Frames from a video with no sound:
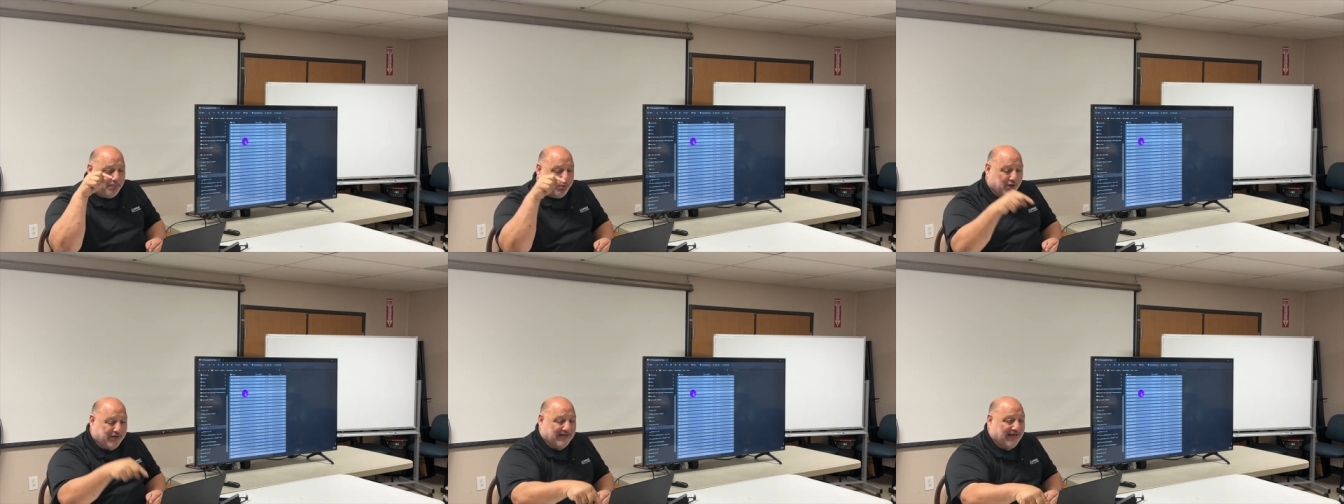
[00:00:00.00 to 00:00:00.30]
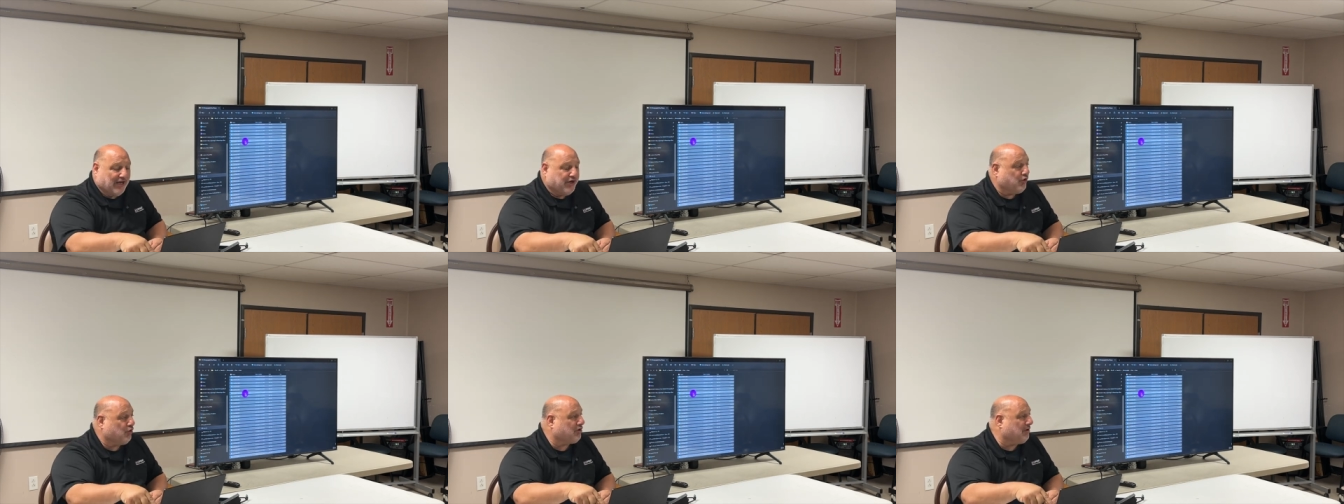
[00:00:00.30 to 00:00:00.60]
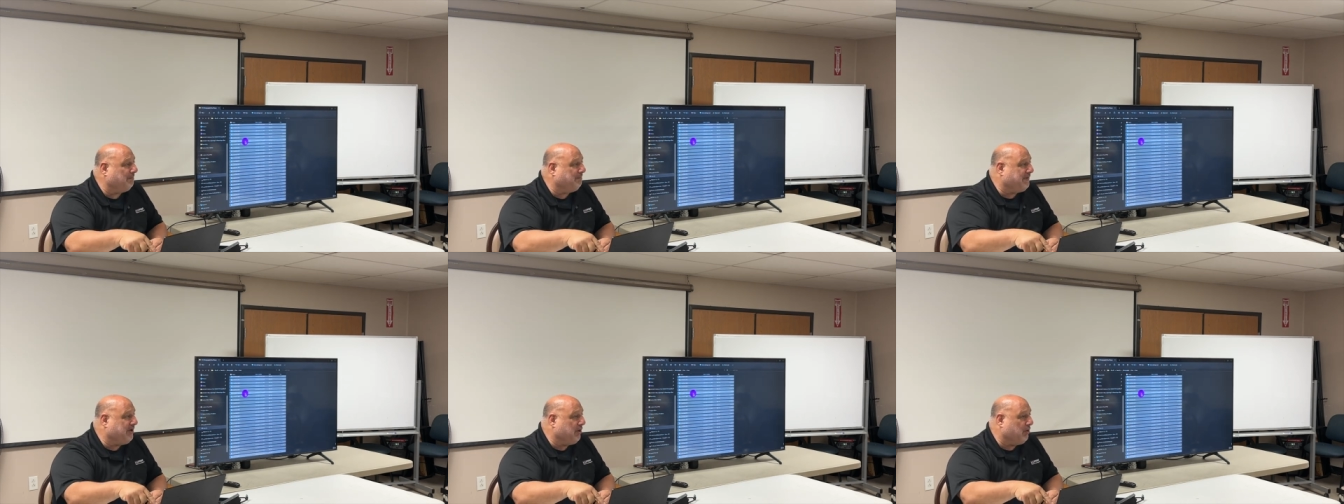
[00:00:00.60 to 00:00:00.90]
Put it on your
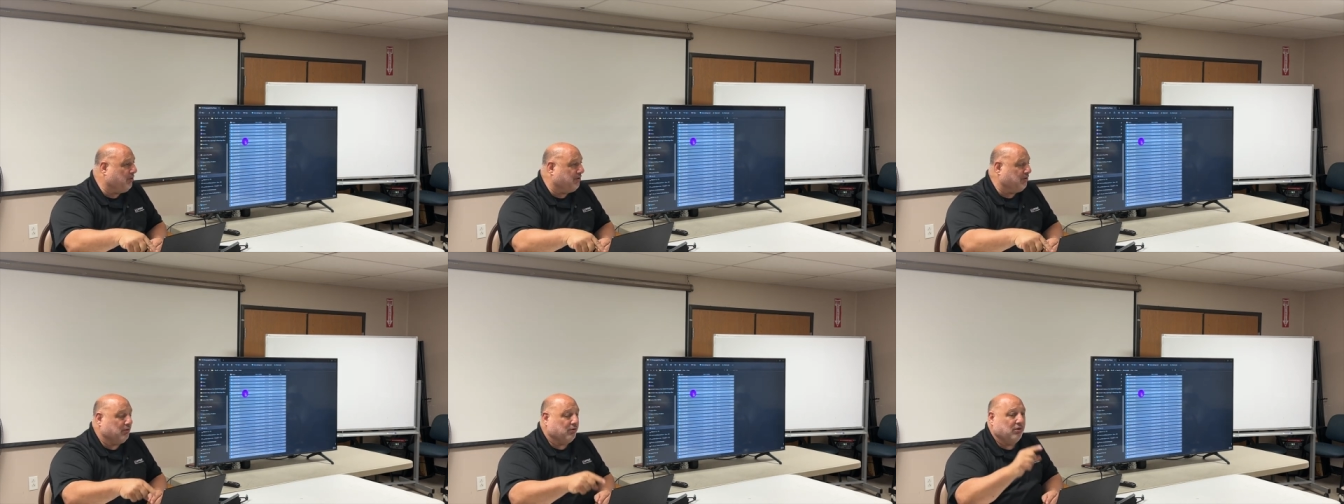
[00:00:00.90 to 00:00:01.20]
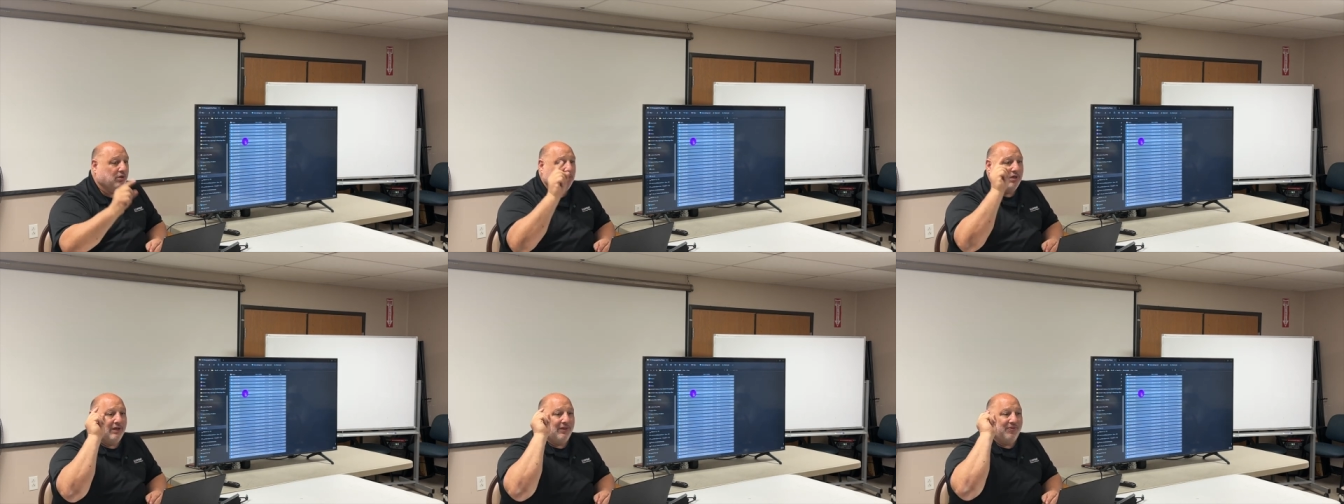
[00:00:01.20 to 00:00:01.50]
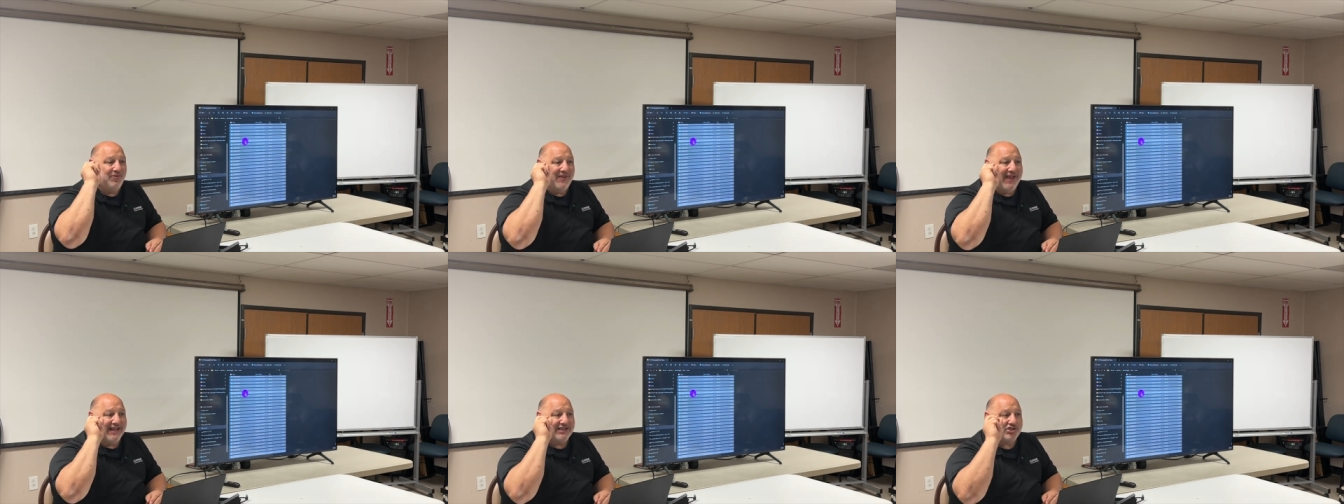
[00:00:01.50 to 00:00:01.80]
computer.
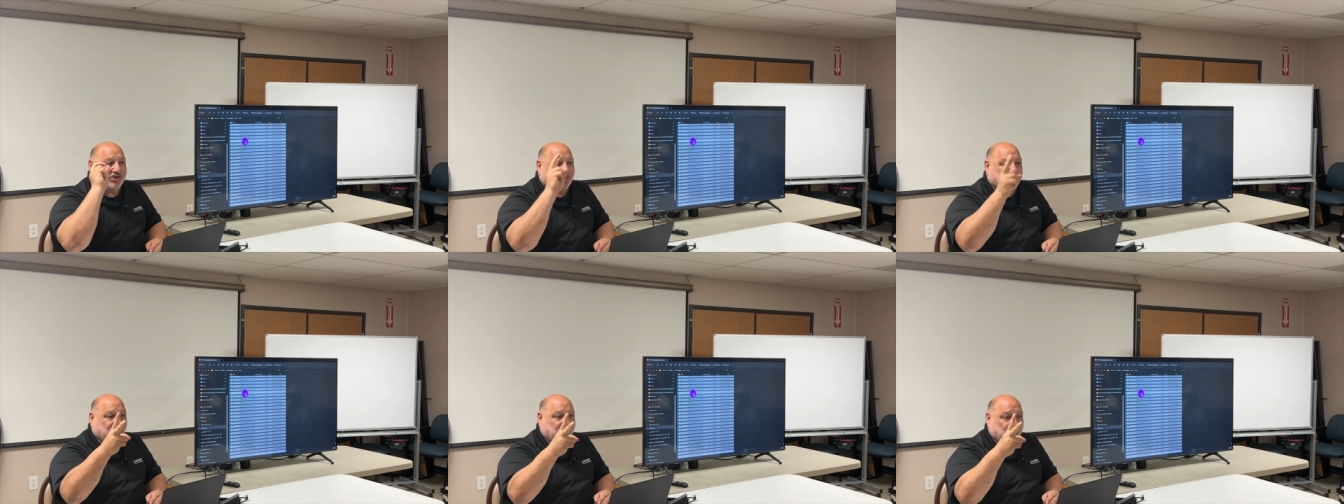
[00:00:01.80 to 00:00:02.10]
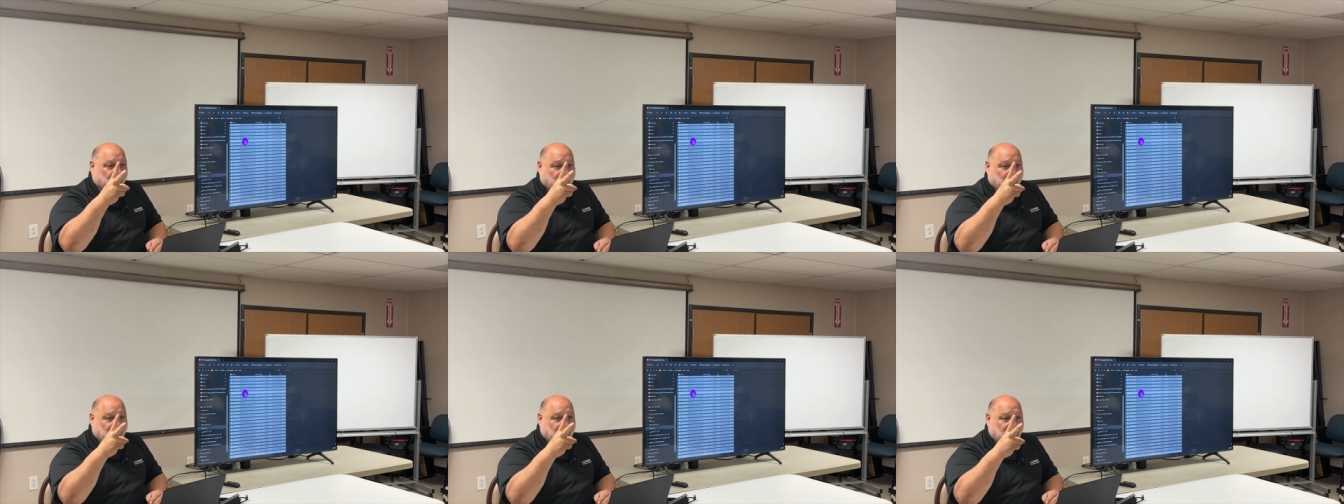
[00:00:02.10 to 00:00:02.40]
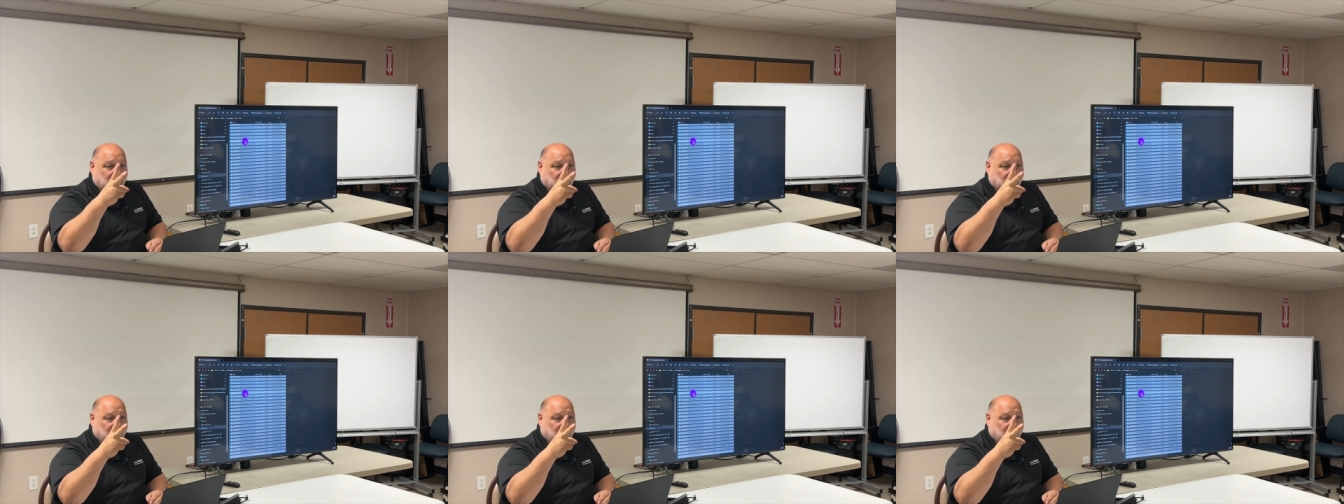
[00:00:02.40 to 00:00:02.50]
That's two.